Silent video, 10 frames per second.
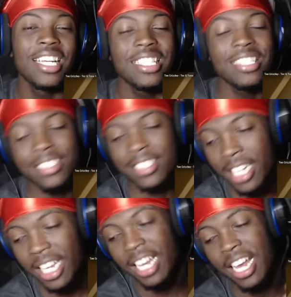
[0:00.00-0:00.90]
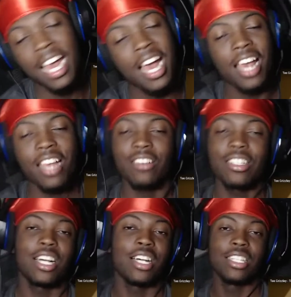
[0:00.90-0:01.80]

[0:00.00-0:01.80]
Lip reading: You know what I'm saying? I ain't gonna lie.